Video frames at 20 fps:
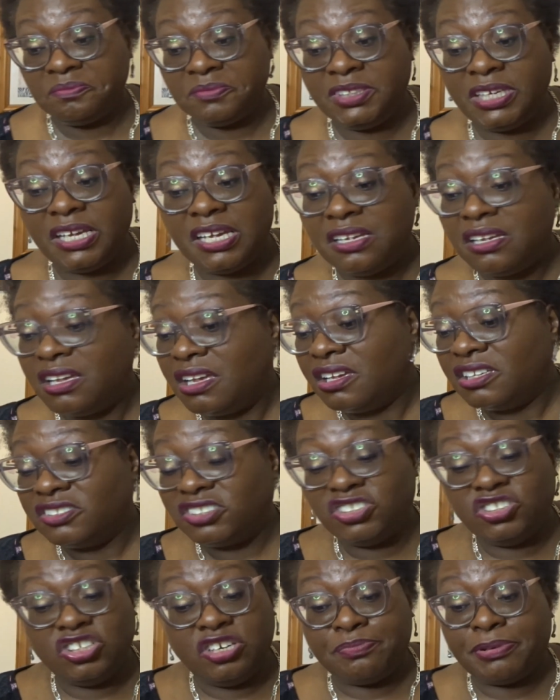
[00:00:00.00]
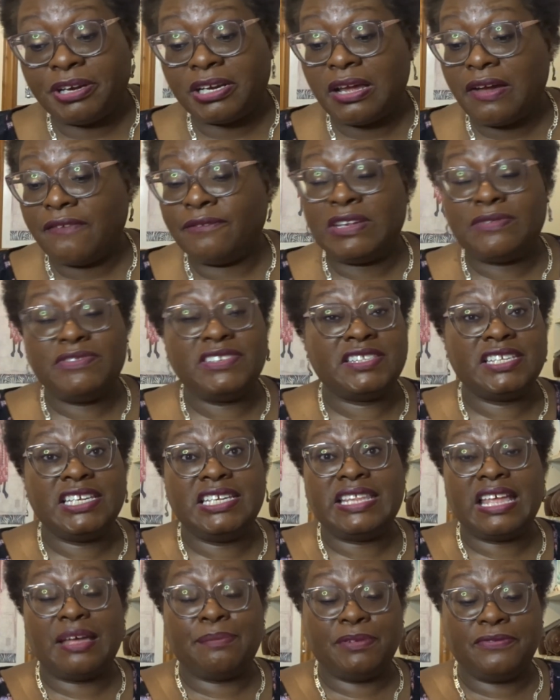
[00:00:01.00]
yeah, it's a new product. I've never
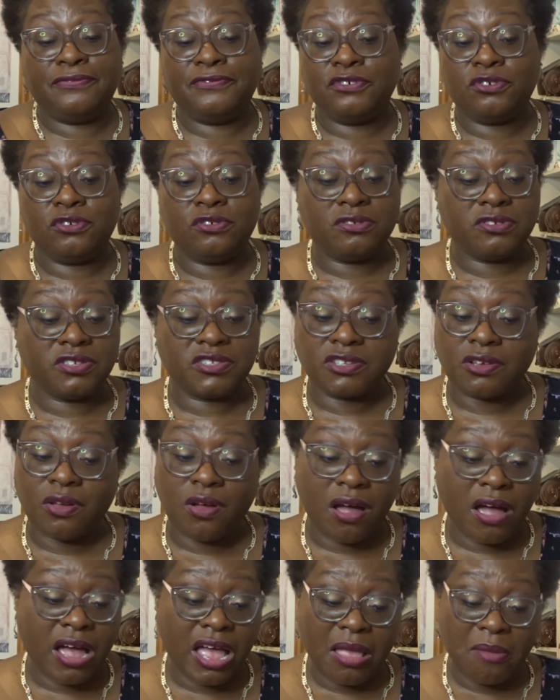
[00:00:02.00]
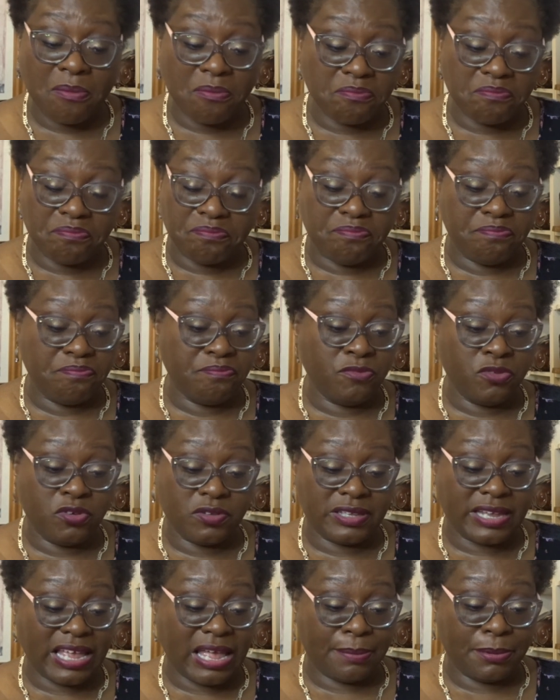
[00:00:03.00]
seen that before. So I'm more
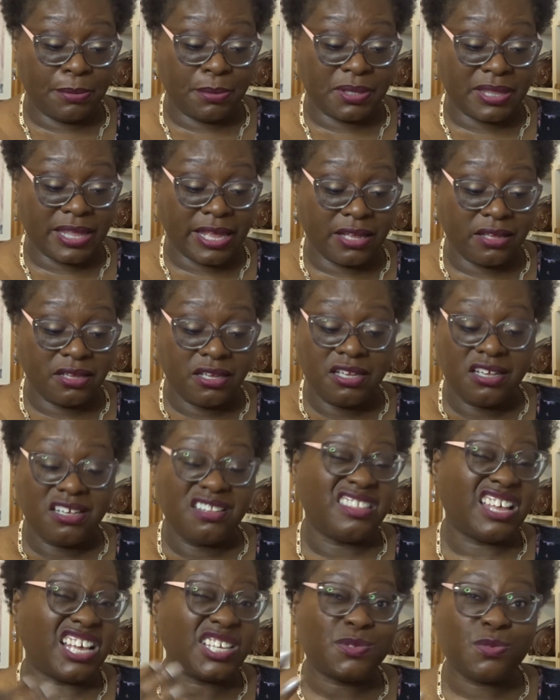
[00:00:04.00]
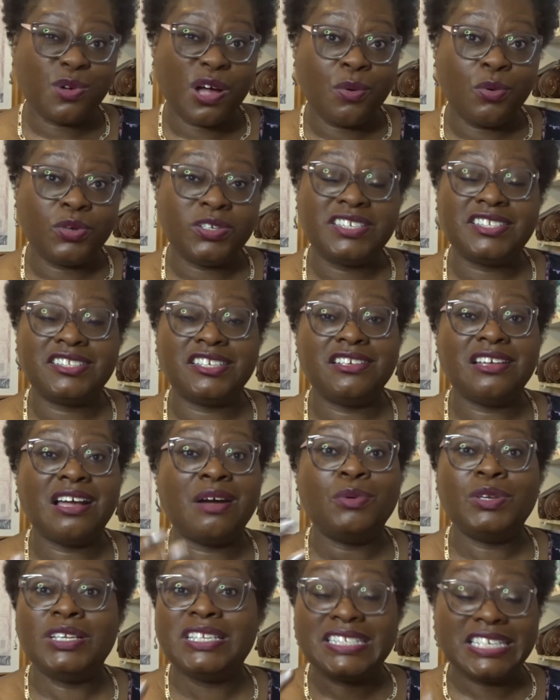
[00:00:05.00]
than happy with that. That's what I want to see. I
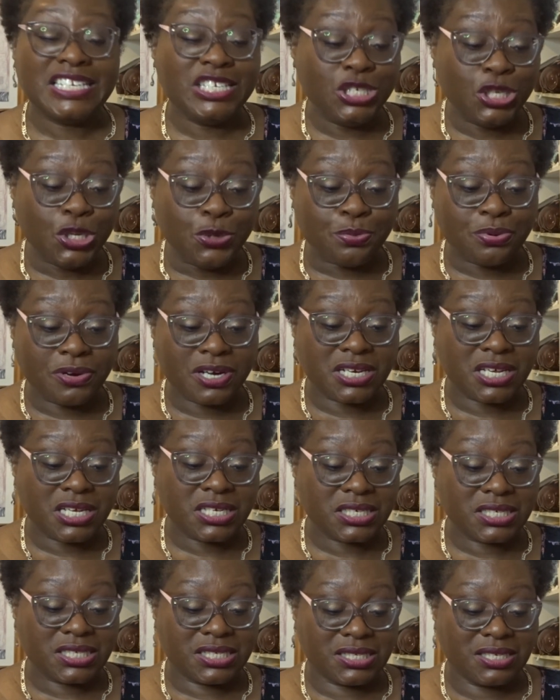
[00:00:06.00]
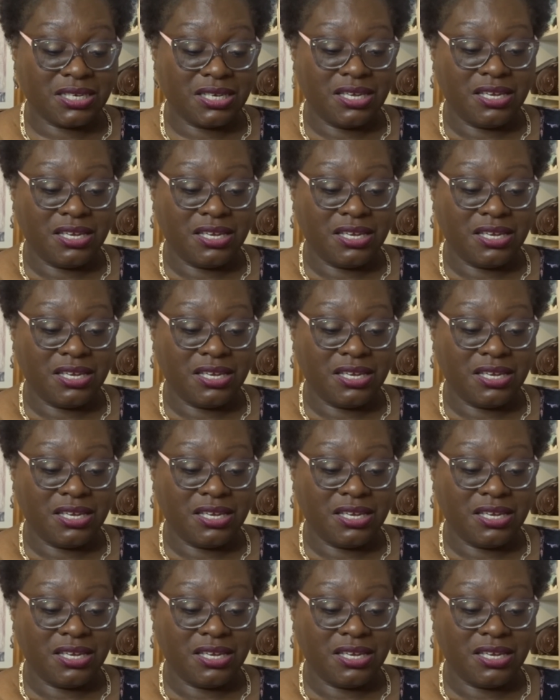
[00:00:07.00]
want to see new products